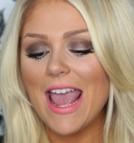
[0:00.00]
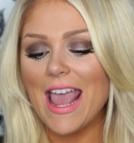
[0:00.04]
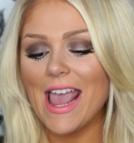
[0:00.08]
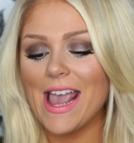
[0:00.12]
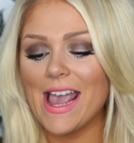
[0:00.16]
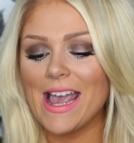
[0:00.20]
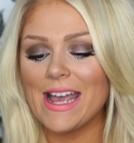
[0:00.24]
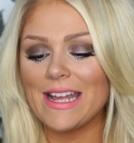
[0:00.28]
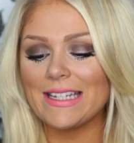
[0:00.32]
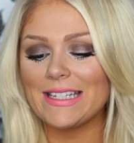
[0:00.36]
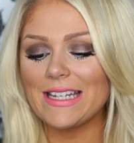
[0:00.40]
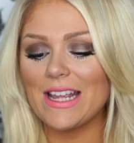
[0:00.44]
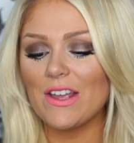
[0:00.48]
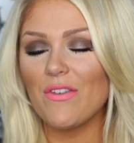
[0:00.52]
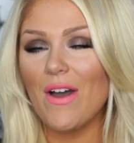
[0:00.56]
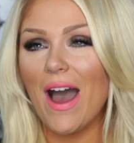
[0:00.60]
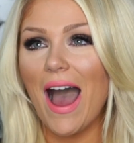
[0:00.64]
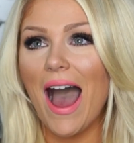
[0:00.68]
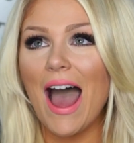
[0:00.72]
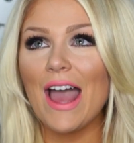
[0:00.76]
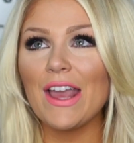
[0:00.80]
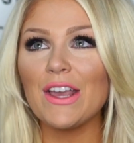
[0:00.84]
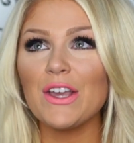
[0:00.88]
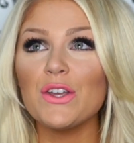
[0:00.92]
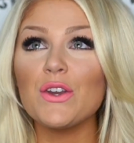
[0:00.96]
And if
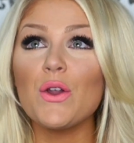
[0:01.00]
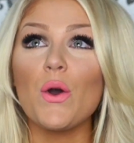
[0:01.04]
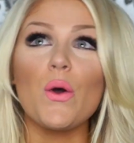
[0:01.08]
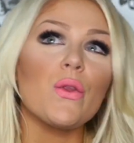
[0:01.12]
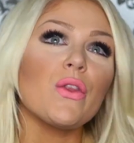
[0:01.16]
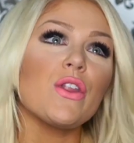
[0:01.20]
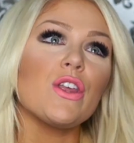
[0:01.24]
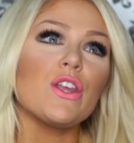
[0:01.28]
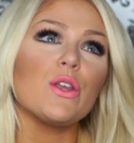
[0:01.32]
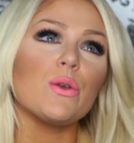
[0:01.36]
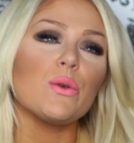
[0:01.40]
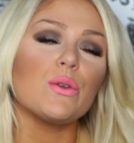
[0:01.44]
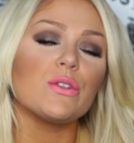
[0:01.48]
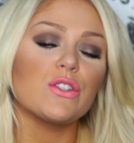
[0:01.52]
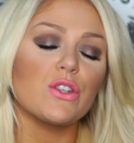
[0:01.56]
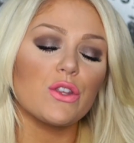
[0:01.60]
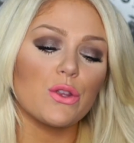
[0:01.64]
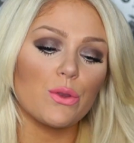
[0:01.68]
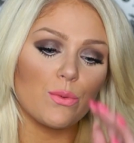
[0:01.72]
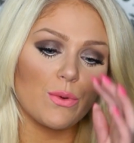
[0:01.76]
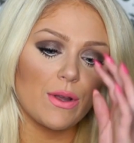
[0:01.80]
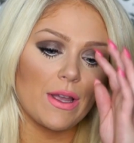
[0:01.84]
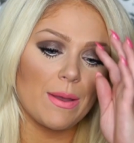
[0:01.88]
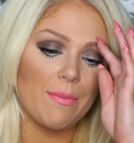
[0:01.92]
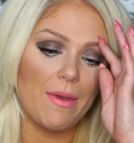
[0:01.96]
I could only use
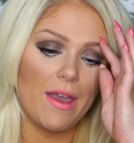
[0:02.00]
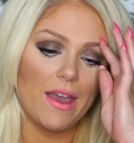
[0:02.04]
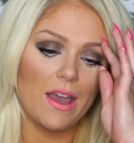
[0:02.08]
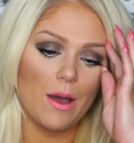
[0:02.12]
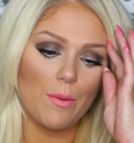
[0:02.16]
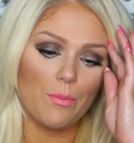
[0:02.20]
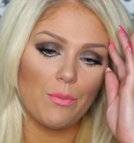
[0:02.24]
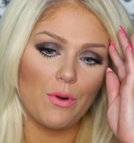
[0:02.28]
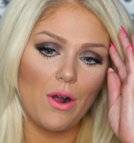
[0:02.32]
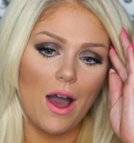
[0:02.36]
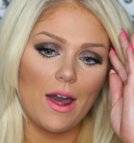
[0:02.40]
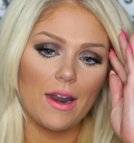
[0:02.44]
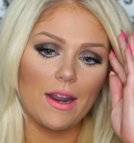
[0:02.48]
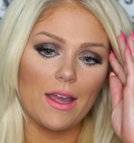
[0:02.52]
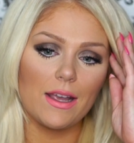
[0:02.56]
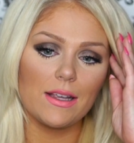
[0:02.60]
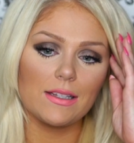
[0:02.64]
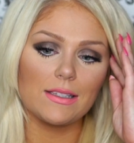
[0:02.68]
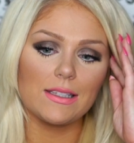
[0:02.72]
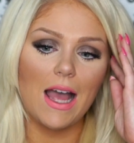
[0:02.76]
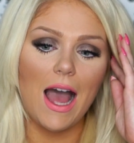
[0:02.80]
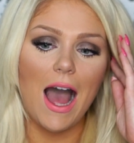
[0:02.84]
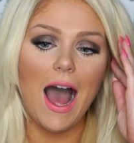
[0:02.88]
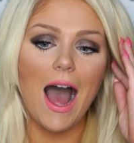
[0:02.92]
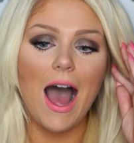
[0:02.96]
3 makeup
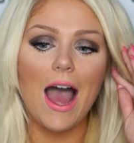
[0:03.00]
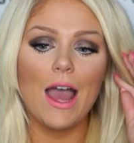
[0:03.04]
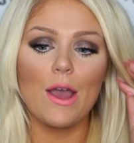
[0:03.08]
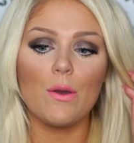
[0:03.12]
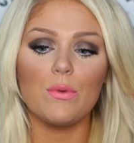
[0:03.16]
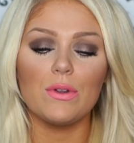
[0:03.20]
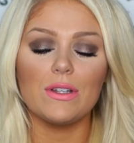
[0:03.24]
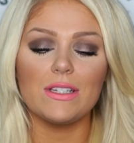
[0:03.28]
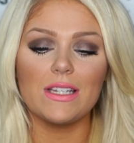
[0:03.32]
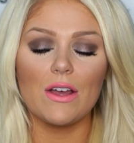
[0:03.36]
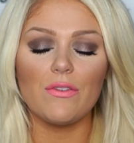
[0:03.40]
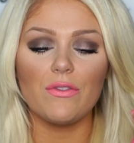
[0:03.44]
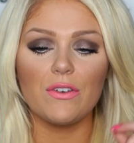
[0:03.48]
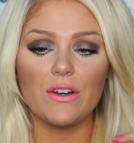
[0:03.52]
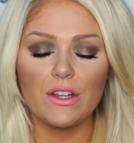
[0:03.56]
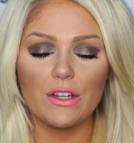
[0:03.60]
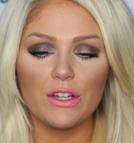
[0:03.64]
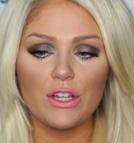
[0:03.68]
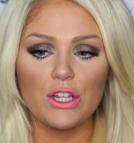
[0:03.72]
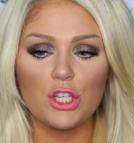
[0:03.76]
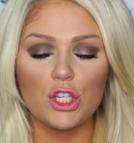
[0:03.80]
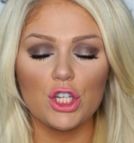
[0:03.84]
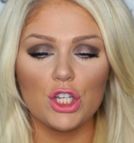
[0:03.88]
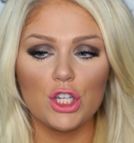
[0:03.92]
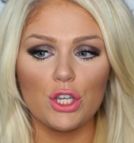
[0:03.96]
products, I would
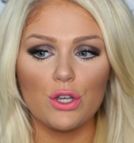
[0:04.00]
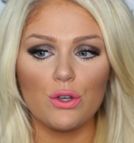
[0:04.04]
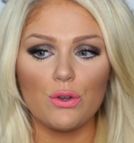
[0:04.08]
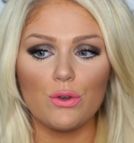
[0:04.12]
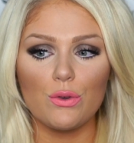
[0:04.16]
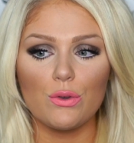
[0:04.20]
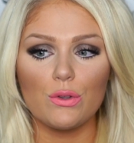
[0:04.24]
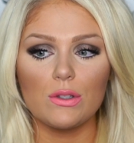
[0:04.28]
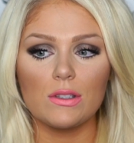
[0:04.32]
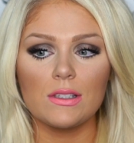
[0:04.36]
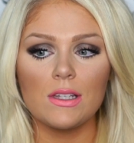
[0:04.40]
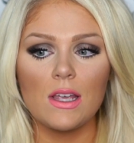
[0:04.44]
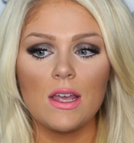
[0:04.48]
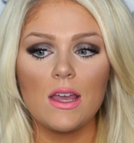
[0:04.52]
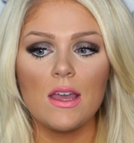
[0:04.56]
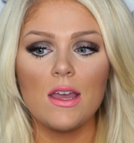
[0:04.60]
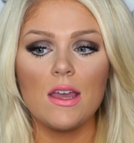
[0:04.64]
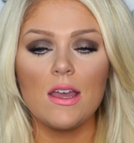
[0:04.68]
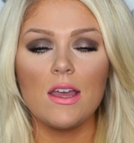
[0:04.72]
definitely choose